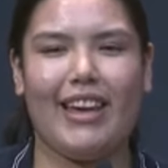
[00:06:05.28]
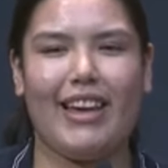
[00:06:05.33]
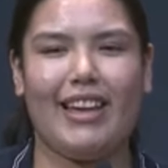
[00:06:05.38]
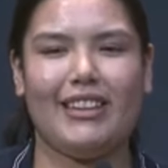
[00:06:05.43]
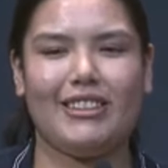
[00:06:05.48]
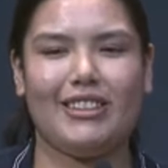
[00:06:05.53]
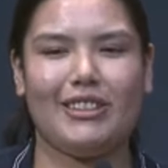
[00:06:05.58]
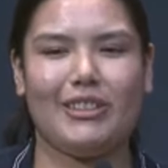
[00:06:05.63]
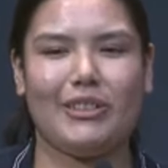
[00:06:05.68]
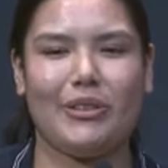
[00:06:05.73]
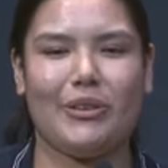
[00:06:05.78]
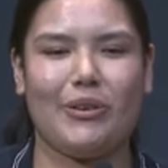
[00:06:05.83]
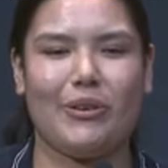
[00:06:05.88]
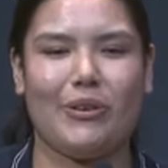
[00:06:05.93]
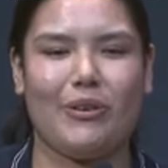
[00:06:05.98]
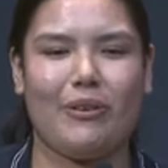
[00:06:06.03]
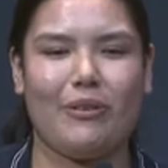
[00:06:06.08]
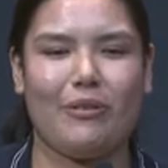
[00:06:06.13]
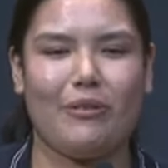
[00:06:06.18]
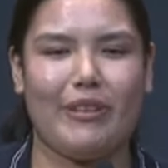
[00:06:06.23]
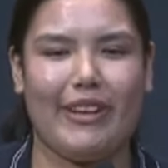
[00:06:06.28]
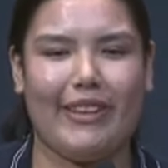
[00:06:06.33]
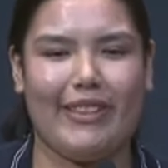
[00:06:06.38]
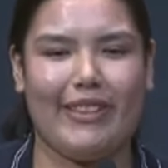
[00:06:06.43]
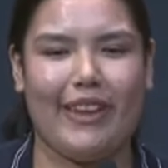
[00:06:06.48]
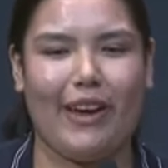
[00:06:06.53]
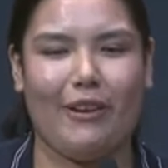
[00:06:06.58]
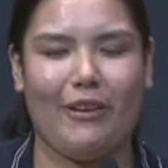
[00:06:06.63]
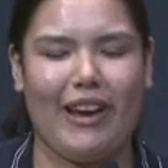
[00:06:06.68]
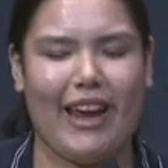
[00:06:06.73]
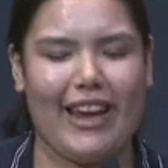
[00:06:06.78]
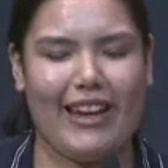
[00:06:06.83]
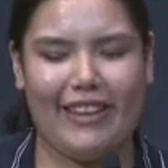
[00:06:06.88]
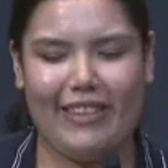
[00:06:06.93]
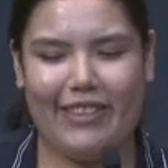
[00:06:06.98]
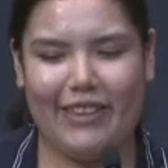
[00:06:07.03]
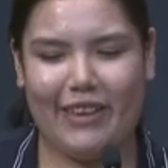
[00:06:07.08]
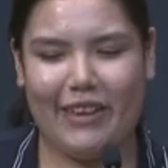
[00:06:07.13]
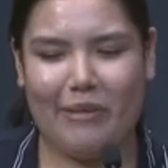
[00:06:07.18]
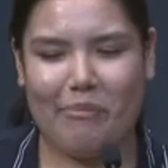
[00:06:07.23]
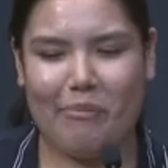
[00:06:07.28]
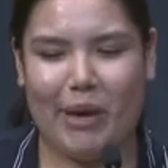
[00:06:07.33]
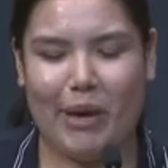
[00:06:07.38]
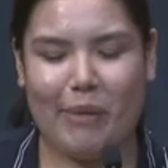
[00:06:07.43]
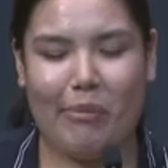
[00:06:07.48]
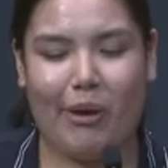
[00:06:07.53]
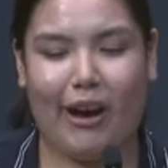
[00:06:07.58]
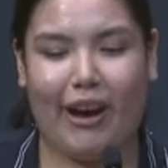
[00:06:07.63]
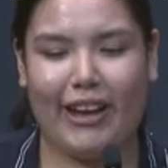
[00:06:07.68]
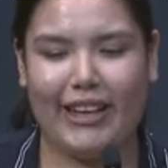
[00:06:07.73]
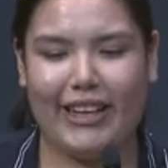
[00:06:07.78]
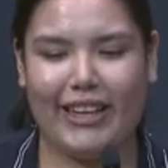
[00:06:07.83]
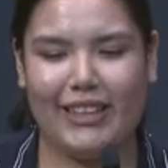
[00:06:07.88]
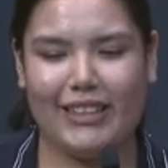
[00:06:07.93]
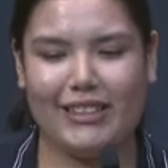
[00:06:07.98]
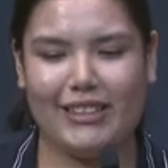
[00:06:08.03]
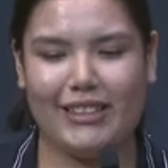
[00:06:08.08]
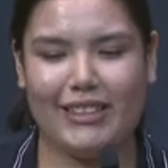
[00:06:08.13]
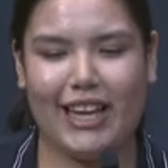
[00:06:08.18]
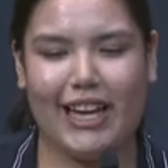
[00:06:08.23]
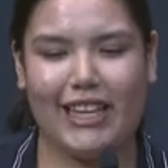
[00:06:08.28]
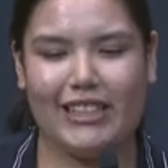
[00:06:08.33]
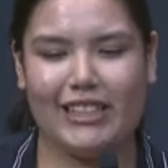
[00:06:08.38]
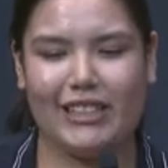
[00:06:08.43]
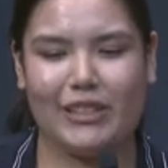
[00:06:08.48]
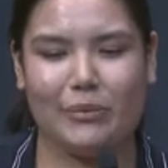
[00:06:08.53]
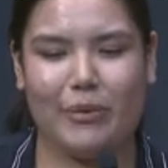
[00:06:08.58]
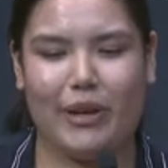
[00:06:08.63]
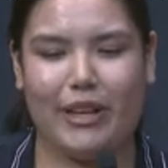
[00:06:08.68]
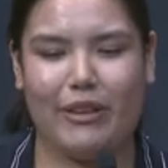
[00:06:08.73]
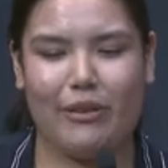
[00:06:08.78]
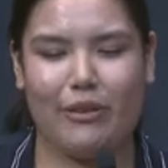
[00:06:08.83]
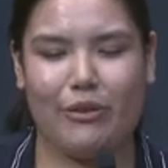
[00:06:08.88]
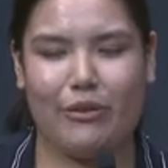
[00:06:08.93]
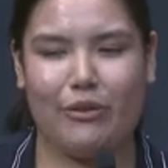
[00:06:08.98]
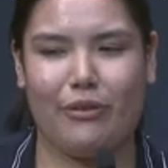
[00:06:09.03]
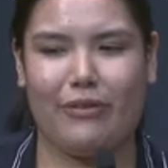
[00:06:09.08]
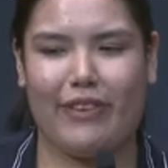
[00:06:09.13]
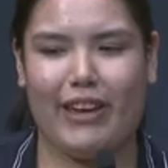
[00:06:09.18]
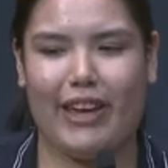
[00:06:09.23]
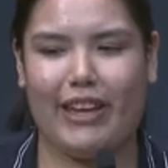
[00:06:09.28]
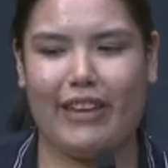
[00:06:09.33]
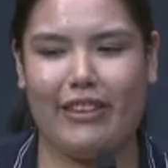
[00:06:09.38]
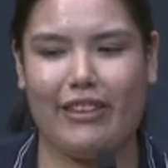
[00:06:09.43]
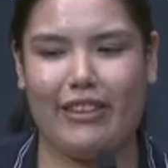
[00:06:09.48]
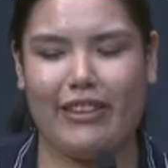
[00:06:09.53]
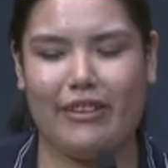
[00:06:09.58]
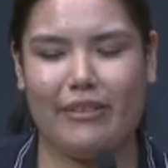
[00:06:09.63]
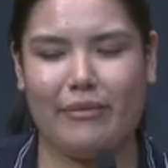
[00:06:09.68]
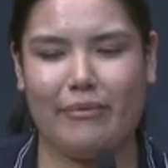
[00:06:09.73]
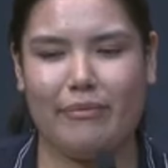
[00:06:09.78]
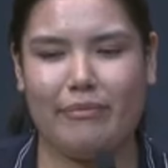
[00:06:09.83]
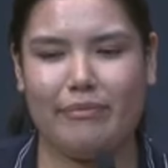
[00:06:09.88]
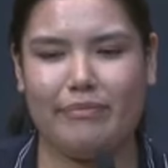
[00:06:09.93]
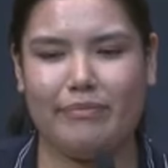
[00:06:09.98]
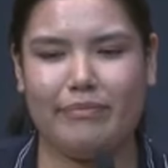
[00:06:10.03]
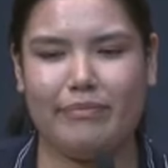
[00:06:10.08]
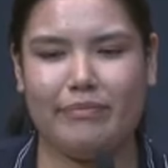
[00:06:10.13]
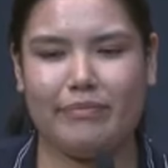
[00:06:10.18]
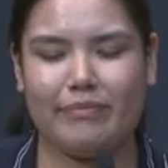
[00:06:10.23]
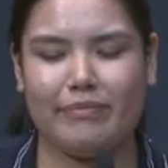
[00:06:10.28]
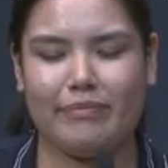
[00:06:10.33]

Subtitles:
And so without anything in my pockets, I just went through faith. Yes.